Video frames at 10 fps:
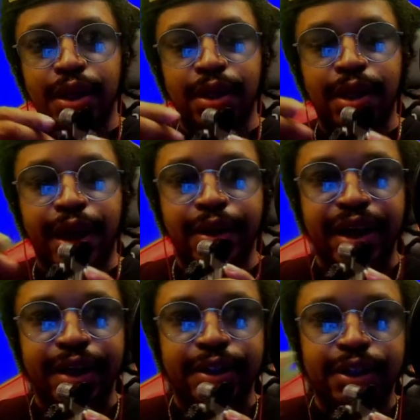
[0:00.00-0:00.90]
like
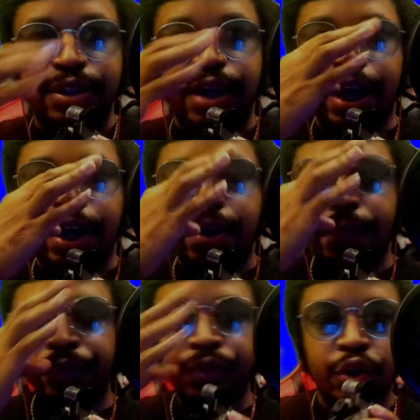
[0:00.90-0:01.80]
let's say
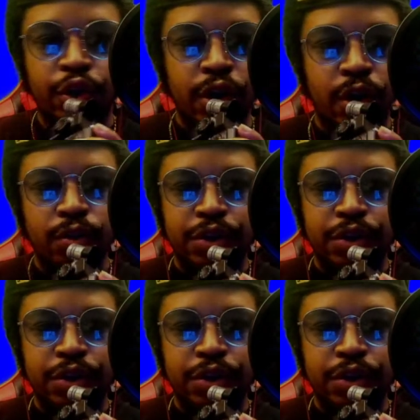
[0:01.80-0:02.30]
you don't